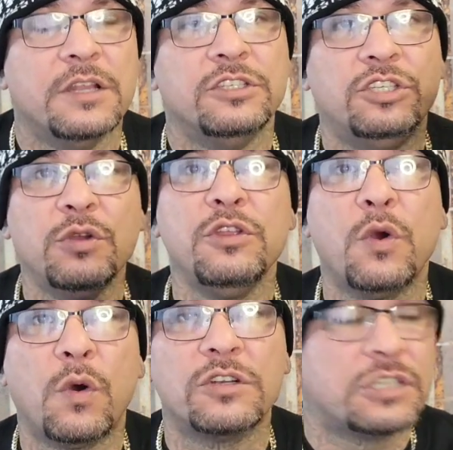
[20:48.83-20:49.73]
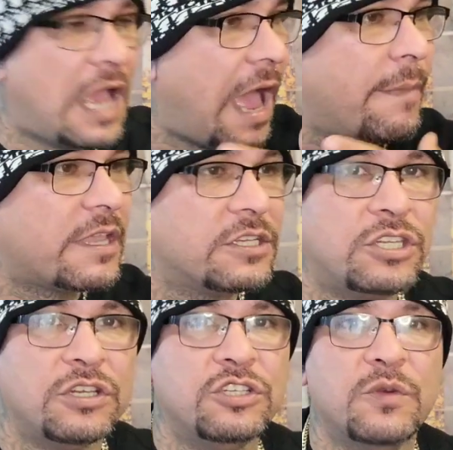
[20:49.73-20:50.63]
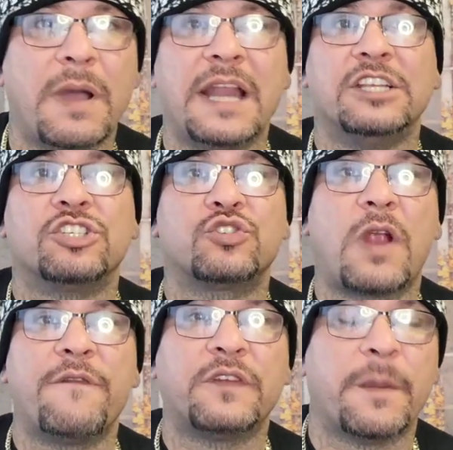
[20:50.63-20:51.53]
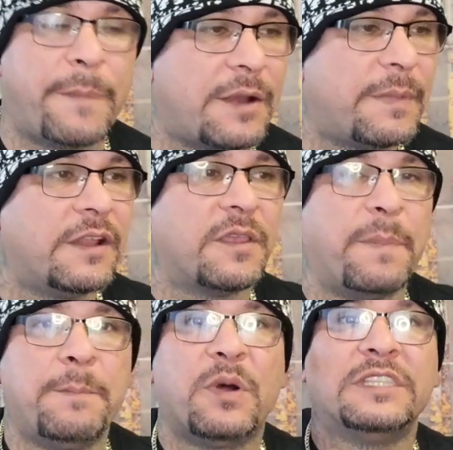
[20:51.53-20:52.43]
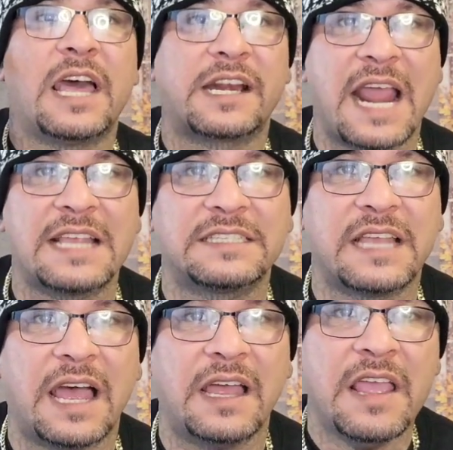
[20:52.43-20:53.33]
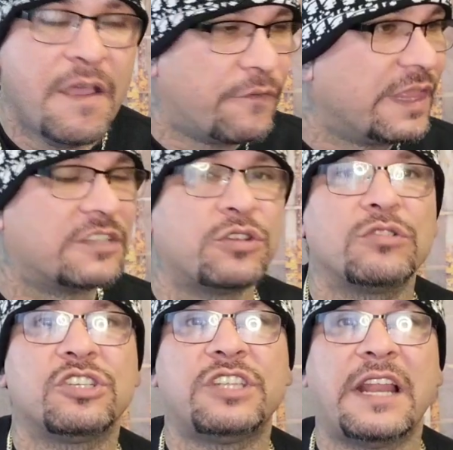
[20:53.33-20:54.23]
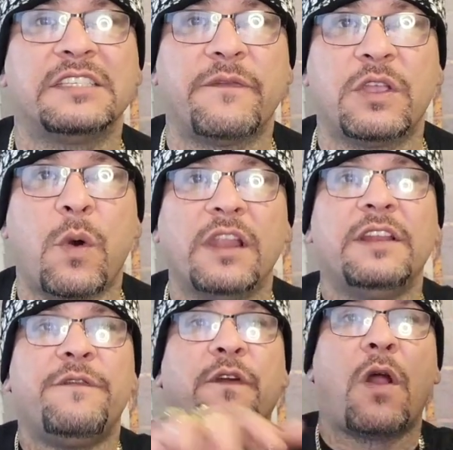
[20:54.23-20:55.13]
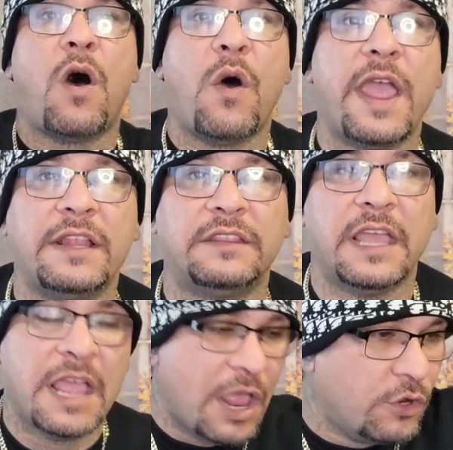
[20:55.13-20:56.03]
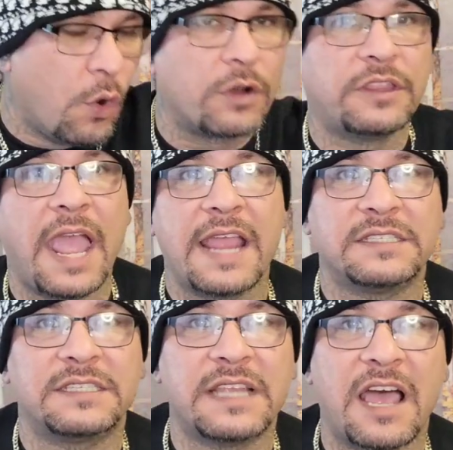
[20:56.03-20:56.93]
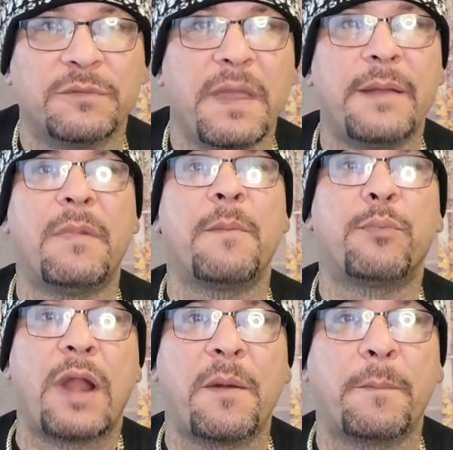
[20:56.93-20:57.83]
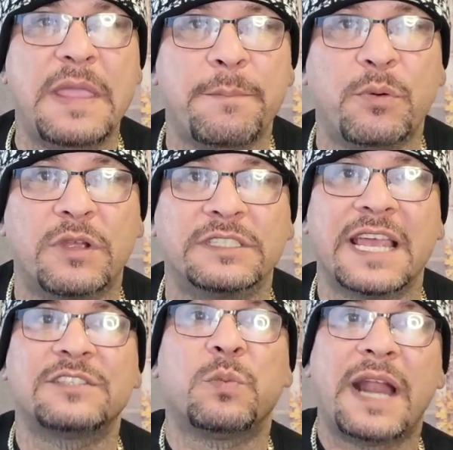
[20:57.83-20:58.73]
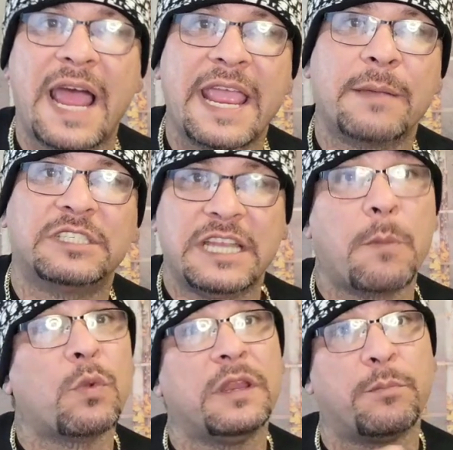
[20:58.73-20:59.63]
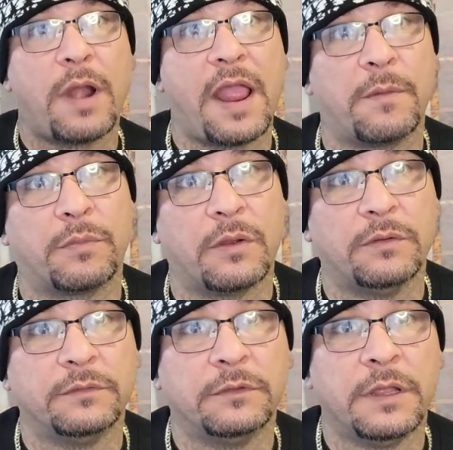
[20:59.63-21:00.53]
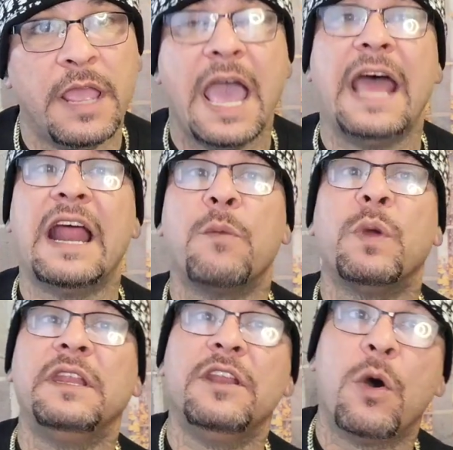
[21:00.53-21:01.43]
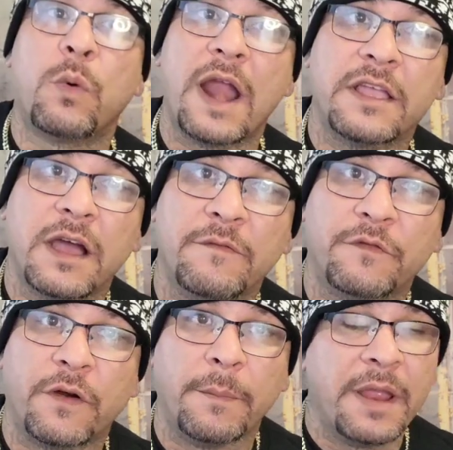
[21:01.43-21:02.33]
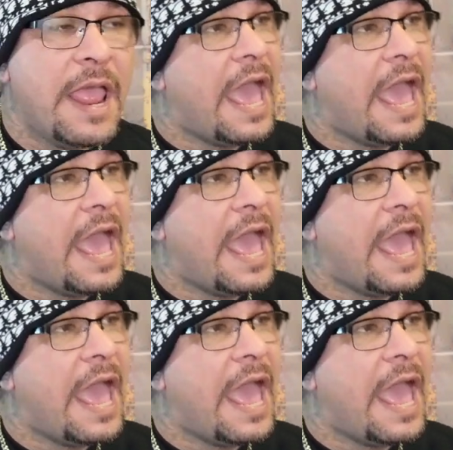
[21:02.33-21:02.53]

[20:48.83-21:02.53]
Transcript: Do yours. I'm going to continue to do mine and strive for the betterment of the people and the raza. For that social status of equality for all gente, north and south. Man, my brown people, because that's what I am. See, I'm really brown, bro. And I really know where I come from.